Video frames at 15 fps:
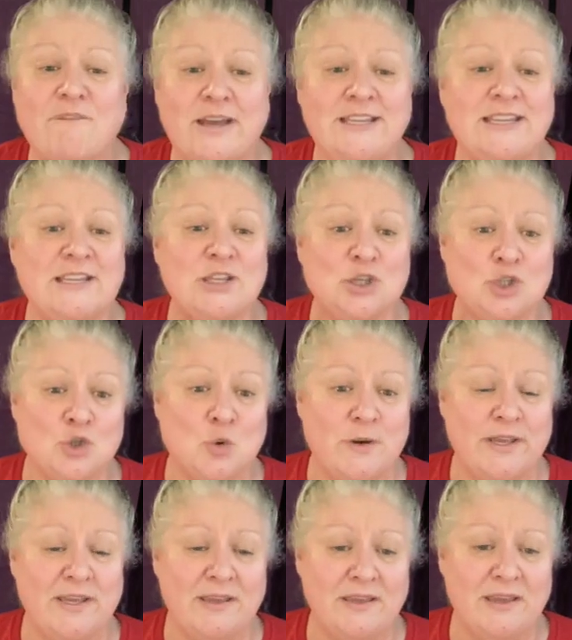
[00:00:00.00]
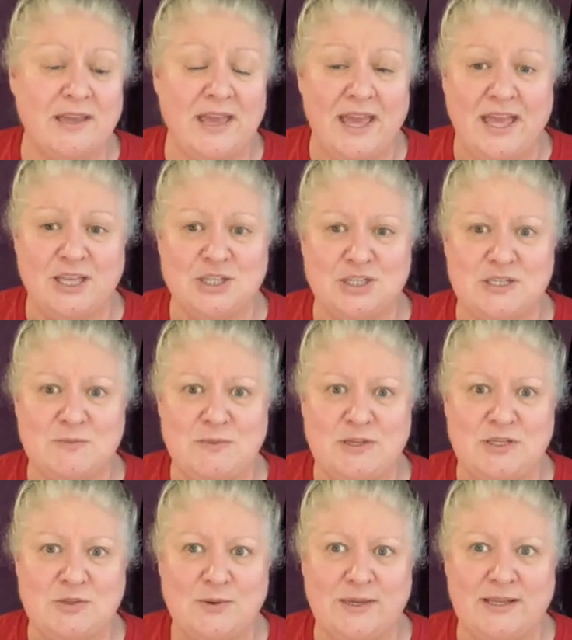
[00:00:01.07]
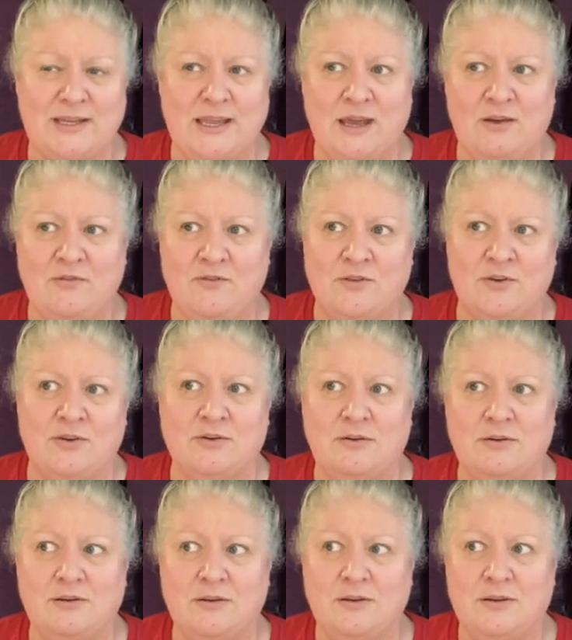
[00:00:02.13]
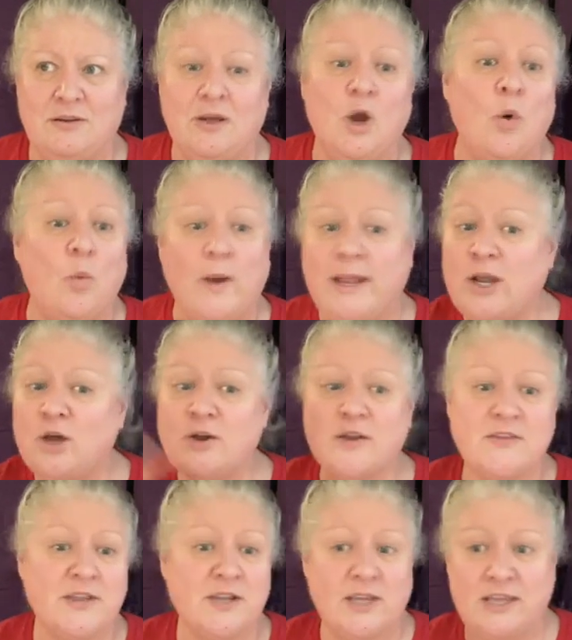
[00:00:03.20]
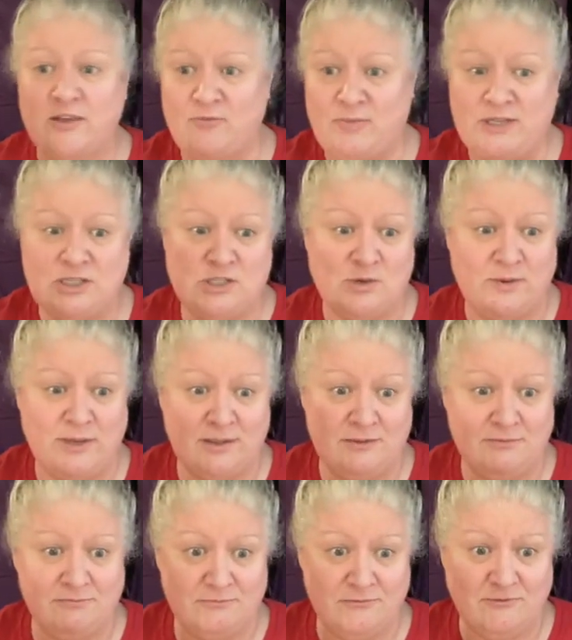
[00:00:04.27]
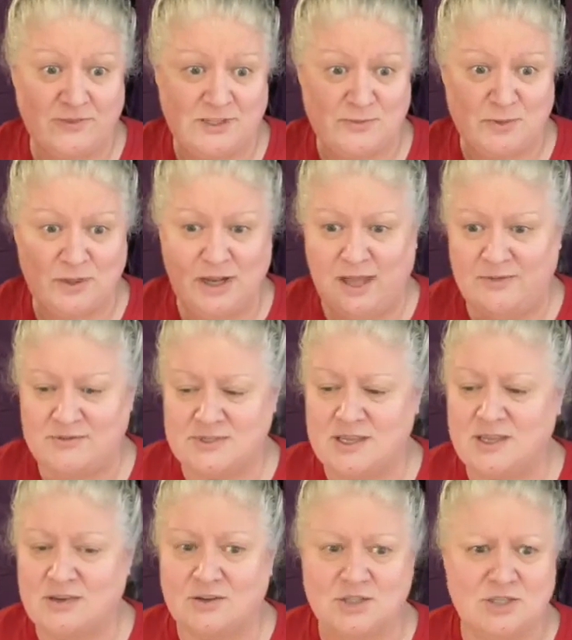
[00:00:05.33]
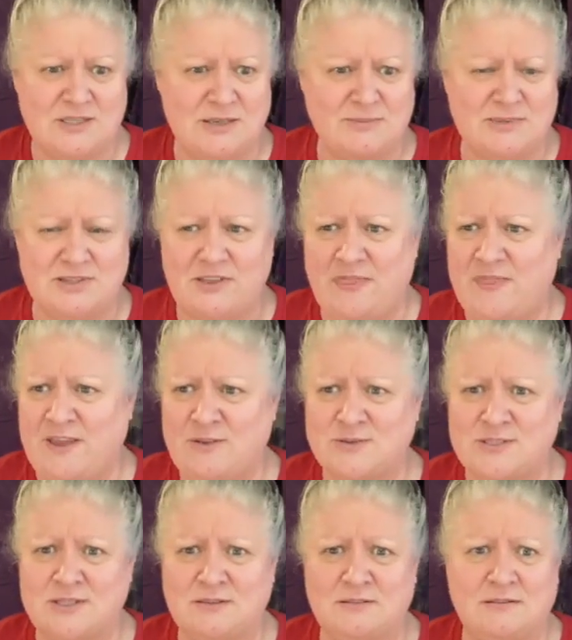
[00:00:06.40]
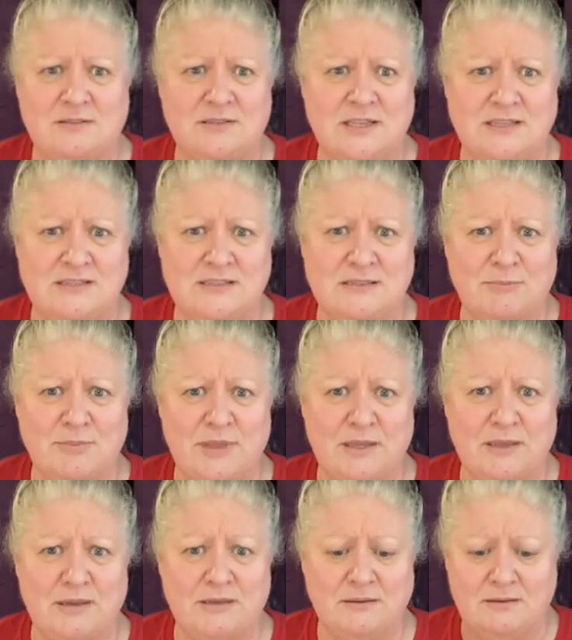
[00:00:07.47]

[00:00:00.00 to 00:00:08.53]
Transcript: finding the joy, and she's been doing it now for way longer than I have been doing Facebook lives because she's up to a thousand and something.